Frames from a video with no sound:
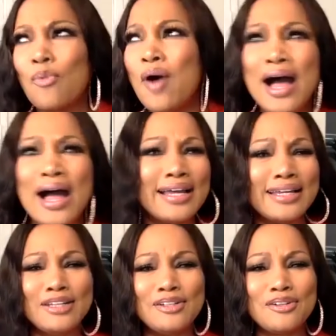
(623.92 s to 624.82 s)

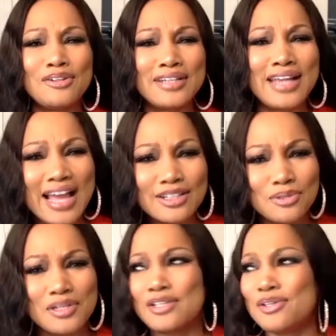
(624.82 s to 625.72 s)
why you're an
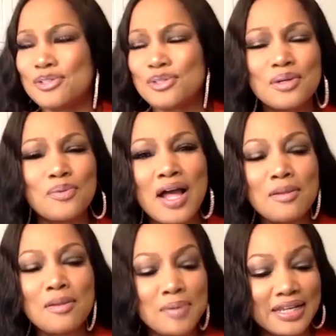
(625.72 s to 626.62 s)
actress and you're doing
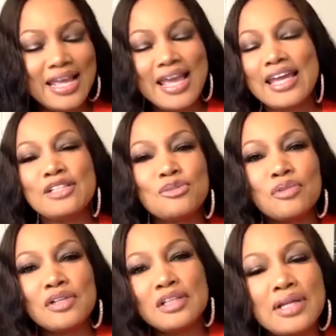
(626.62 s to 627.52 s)
well but
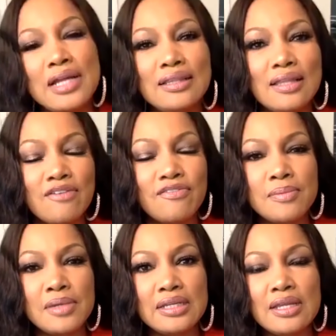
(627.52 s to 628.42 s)
it's really what i love
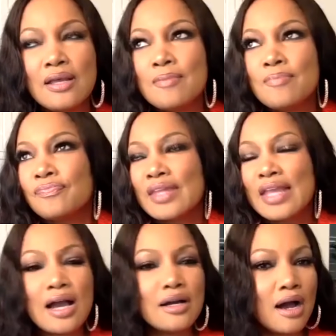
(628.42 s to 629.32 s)
i mean
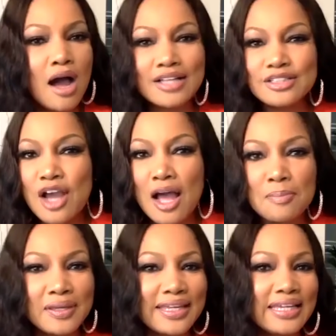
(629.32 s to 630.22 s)
hot
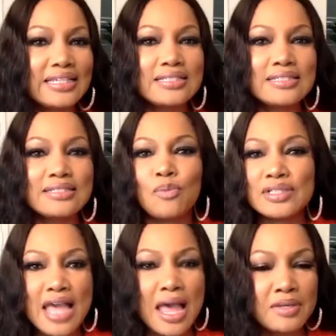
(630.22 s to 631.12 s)
topics
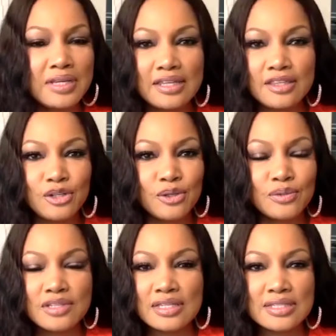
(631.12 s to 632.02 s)
what's happening yeah. in the
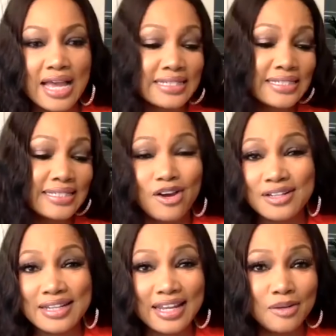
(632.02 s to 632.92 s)
news is i stay
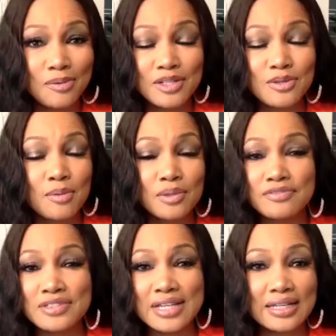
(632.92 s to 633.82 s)
on it anyway so i
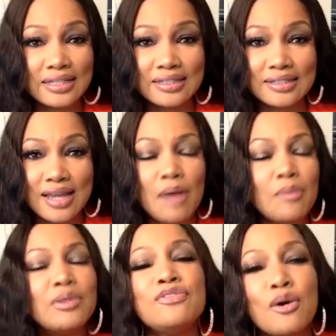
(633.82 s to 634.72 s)
would have done it i
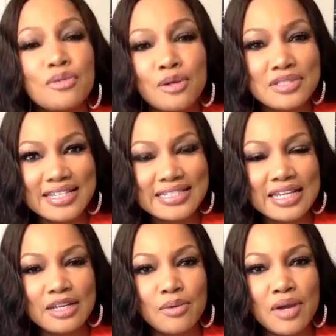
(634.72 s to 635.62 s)
would have known those things
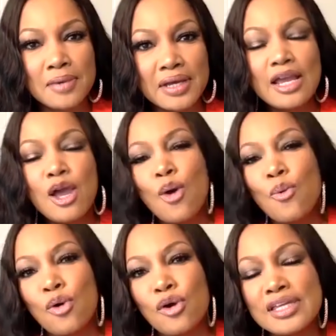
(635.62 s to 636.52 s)
anyway but
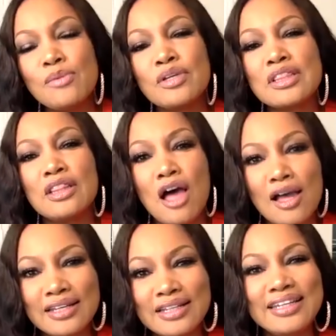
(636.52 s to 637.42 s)
working with
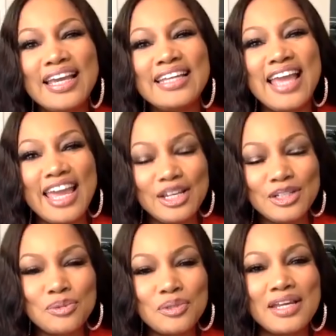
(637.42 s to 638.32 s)
loni and
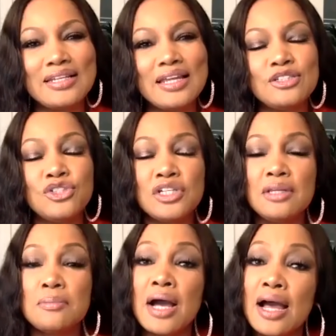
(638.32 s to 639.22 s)
adrienne and
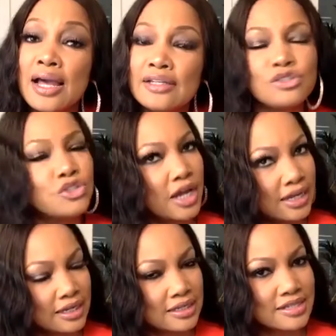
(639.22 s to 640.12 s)
jeannie mai
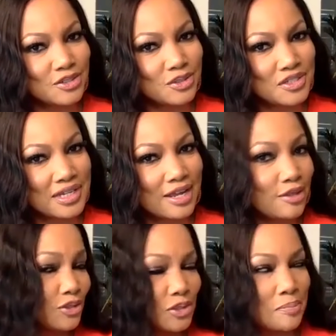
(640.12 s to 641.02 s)
jenkins i should say
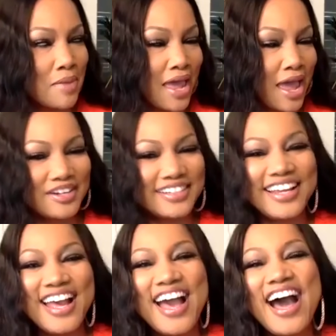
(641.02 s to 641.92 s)
now that she's married
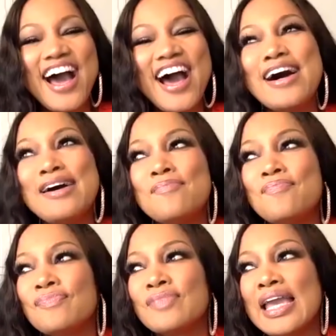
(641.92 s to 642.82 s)
yes she's got
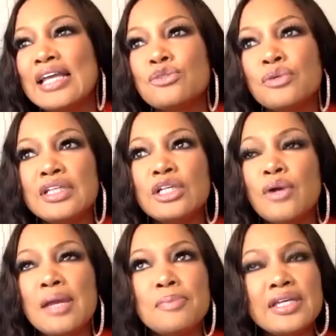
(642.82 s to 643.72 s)
um, the ring it's
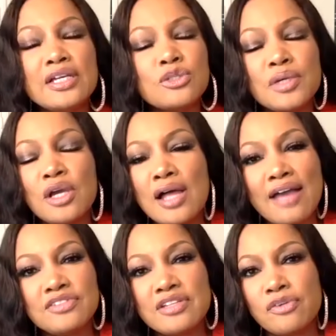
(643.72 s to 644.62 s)
really great because we
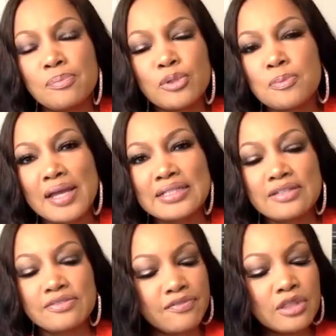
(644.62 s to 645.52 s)
all have different
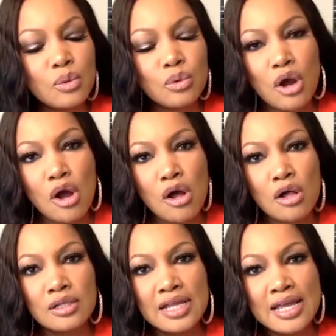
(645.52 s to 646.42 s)
perspectives even though we're
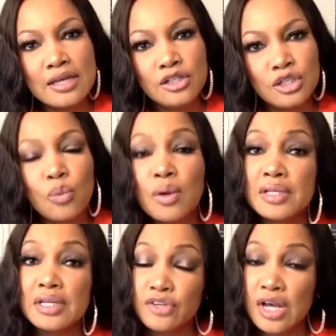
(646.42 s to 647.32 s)
all you know,
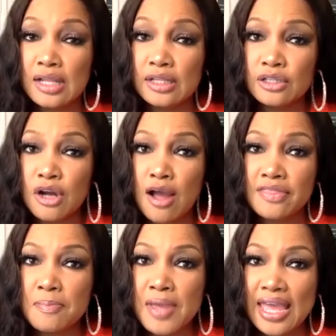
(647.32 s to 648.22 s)
women of color
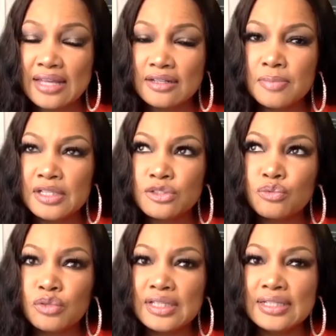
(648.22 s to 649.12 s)
on the panel, but
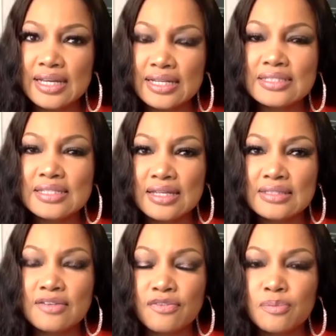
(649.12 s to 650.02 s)
it's really nice to
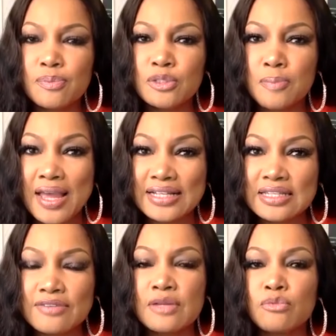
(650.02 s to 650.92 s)
get different
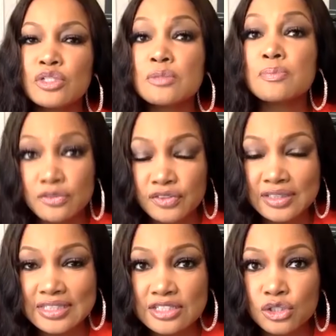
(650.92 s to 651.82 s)
perspectives and
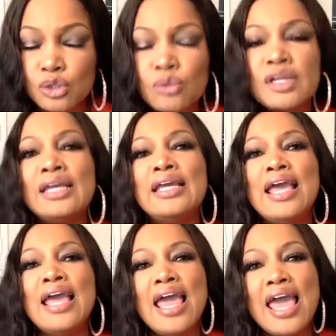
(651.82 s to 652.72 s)
respectfully
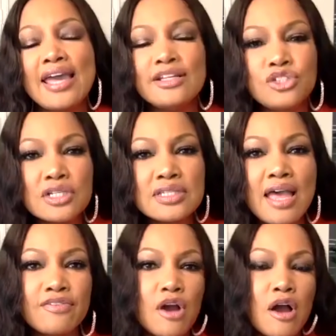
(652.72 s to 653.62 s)
disagree and
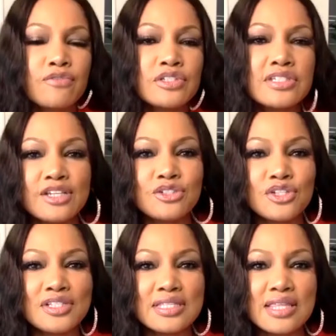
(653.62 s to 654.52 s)
just have
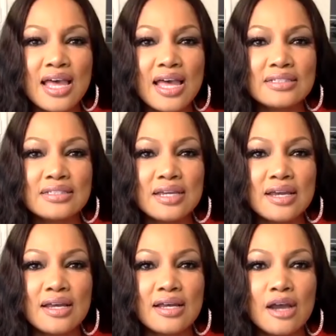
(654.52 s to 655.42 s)
conversations that
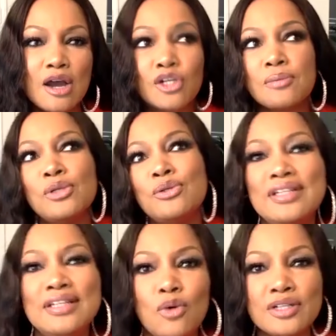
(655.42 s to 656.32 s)
uh, our
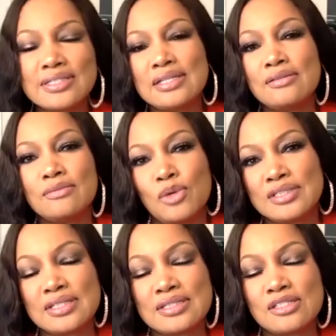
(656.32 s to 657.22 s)
community wants to
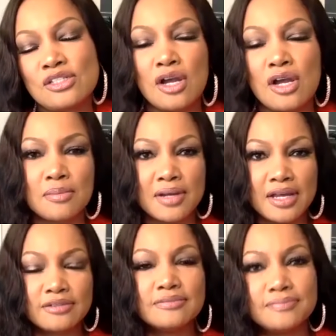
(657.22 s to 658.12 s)
wants us to talk about.